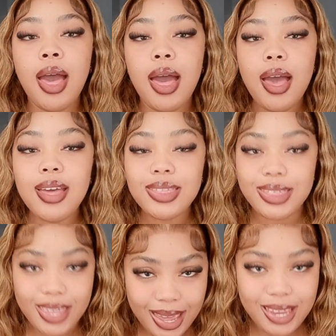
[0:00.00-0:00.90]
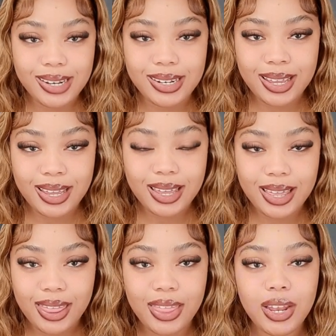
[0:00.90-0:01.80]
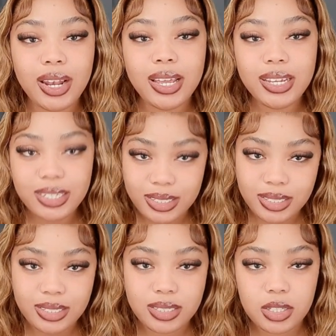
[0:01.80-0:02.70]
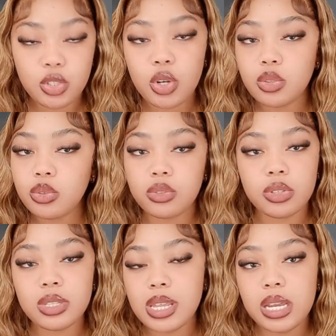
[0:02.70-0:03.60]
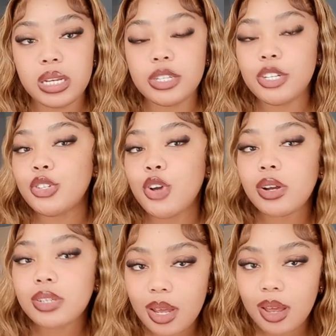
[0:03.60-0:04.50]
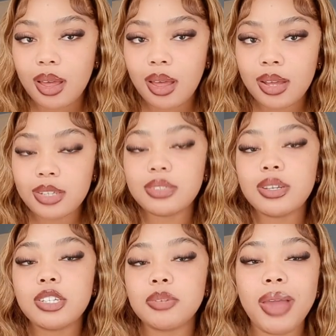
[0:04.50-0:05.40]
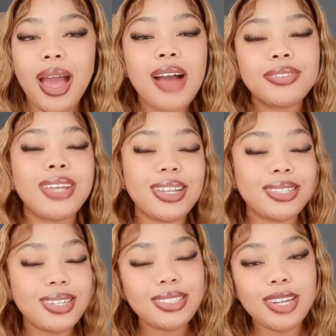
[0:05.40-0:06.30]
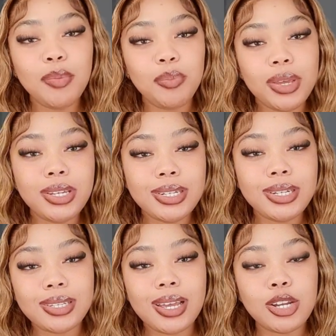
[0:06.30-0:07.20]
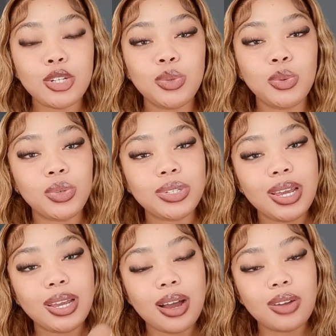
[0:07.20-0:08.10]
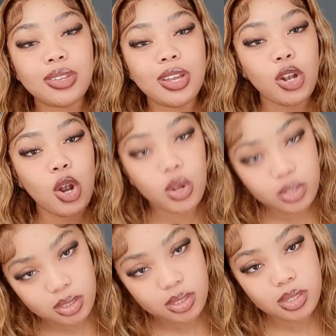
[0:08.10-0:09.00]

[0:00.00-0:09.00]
and then the doctor stitched me. After stitching me, she decided to take out the clots.